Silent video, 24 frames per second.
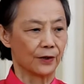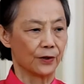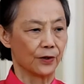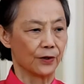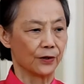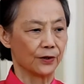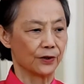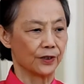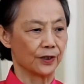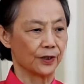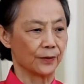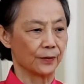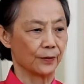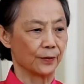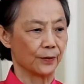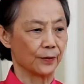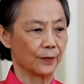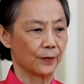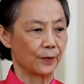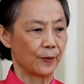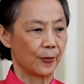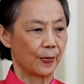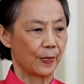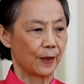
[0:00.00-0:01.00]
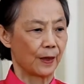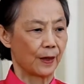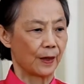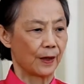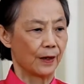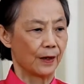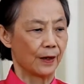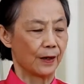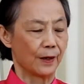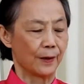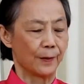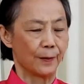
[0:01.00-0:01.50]
learn the
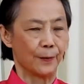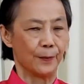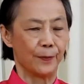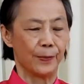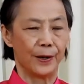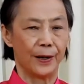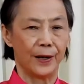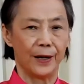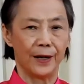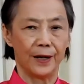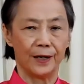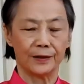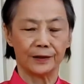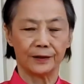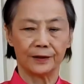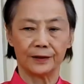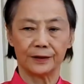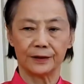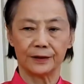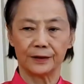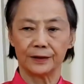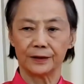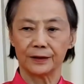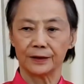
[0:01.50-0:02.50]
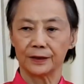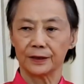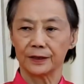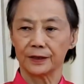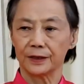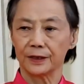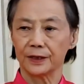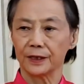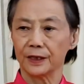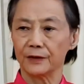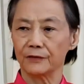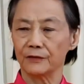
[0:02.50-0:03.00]
path
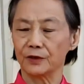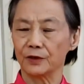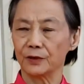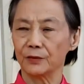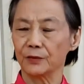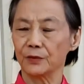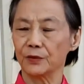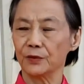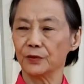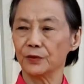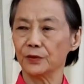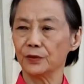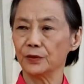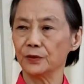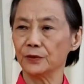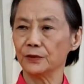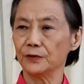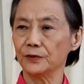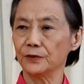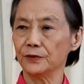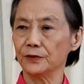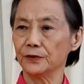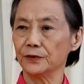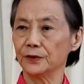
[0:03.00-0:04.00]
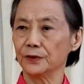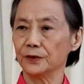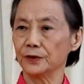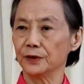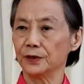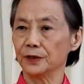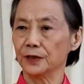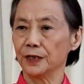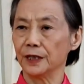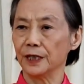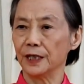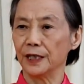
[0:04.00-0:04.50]
of the move
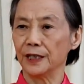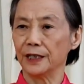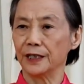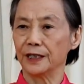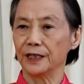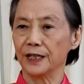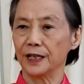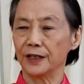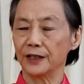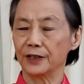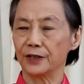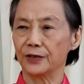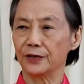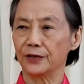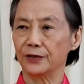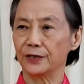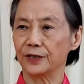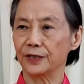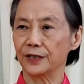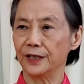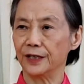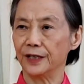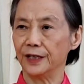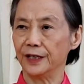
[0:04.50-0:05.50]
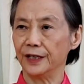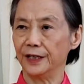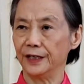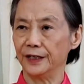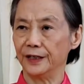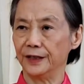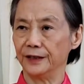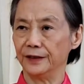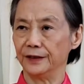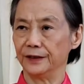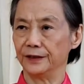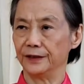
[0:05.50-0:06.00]
and get to the
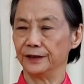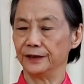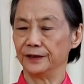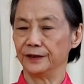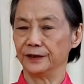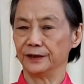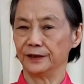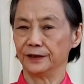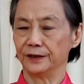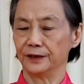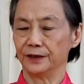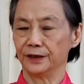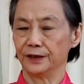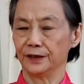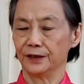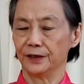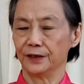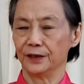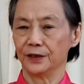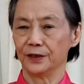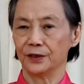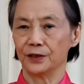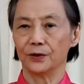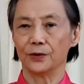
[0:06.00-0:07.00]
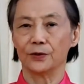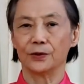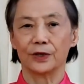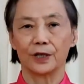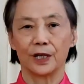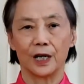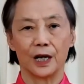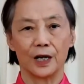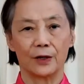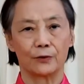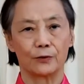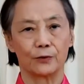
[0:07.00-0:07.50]
end. So
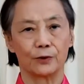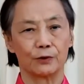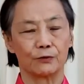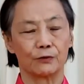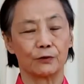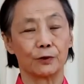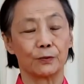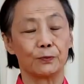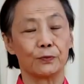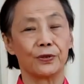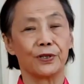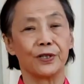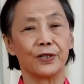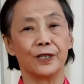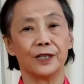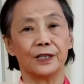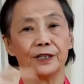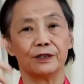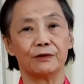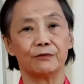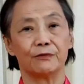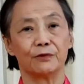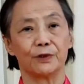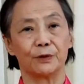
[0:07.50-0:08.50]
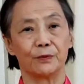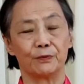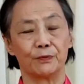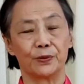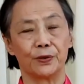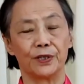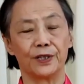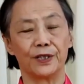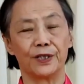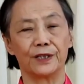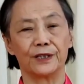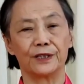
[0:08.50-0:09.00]
I would repeat and
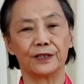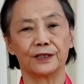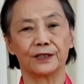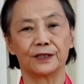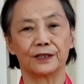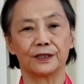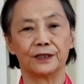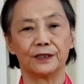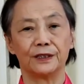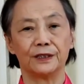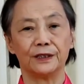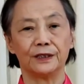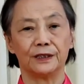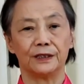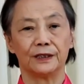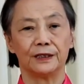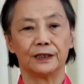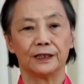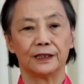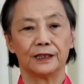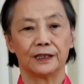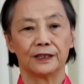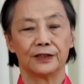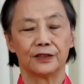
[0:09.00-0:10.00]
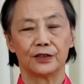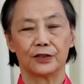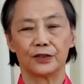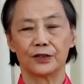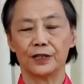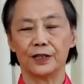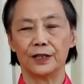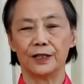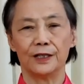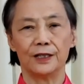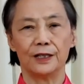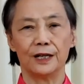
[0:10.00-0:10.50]
repeat, just
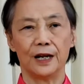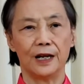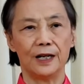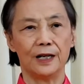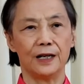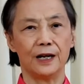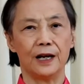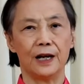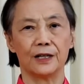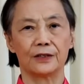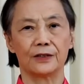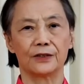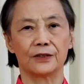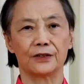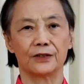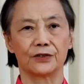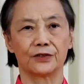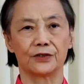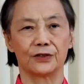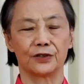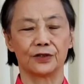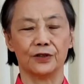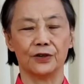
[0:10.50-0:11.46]
unlike others.